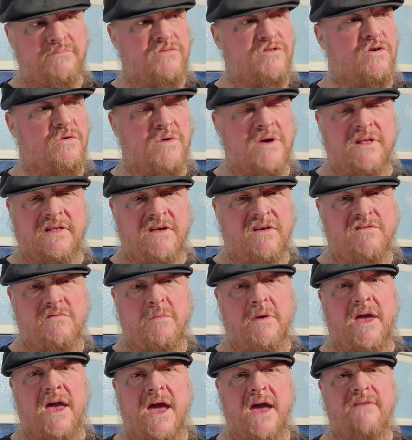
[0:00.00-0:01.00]
doing these
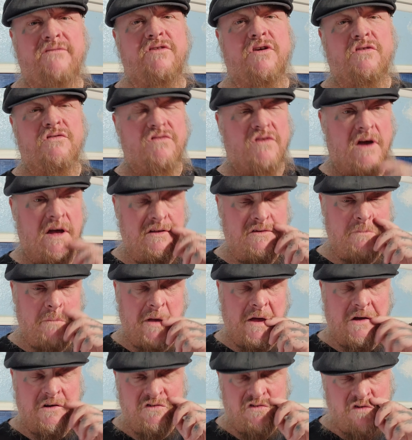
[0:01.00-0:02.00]
behavior traits
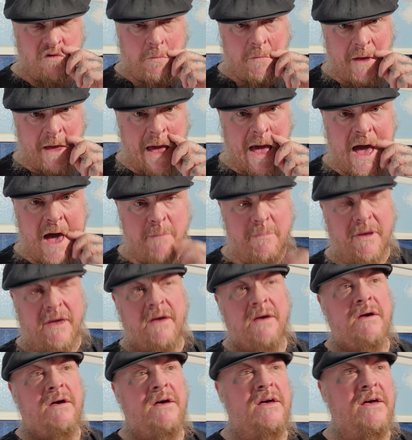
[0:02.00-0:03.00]
because she'll be
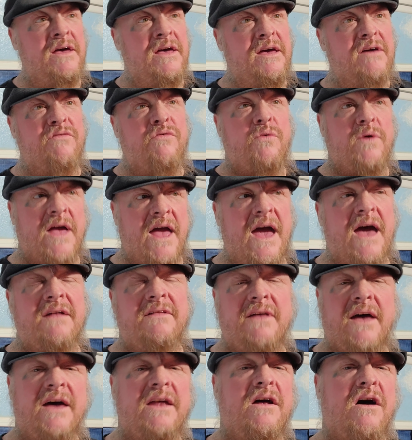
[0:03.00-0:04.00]
happy. If we
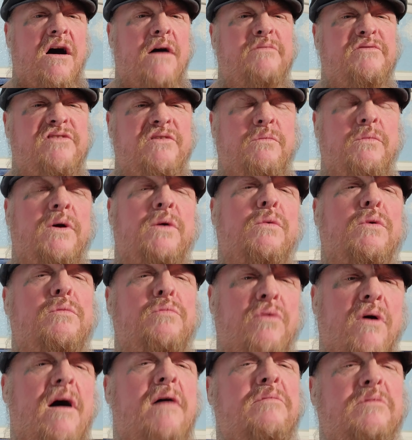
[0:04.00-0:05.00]
had that option, we would
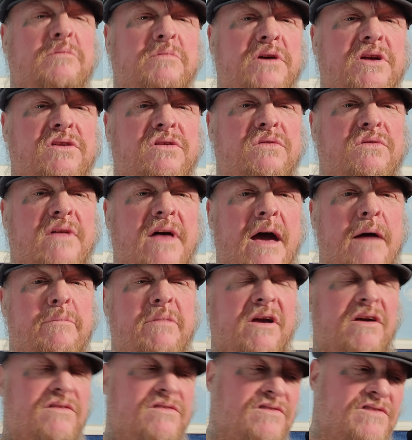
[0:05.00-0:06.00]
probably do that
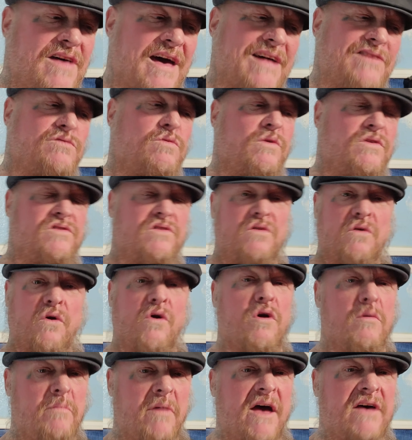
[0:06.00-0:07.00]
because that's what's in
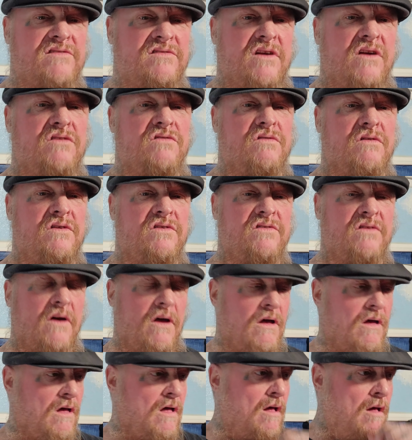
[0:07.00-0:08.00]
her best interest.
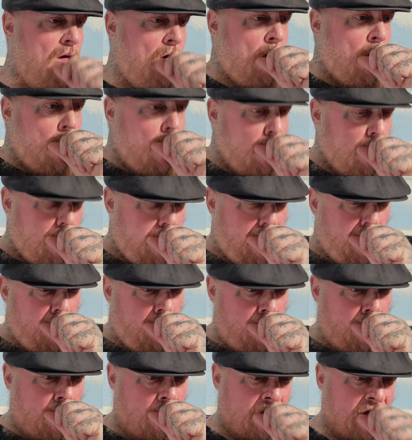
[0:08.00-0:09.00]

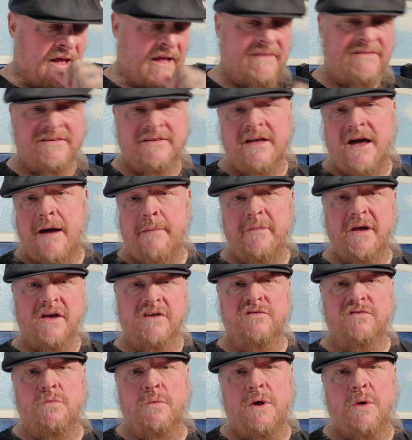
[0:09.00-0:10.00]
It's not
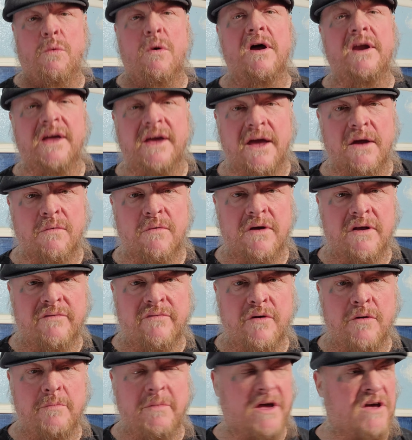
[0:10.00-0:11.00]
because we want to get rid of
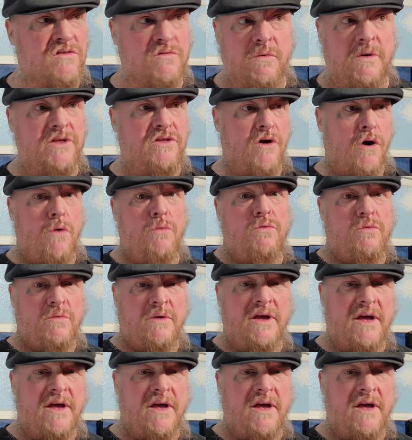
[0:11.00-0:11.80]
her, because we don't.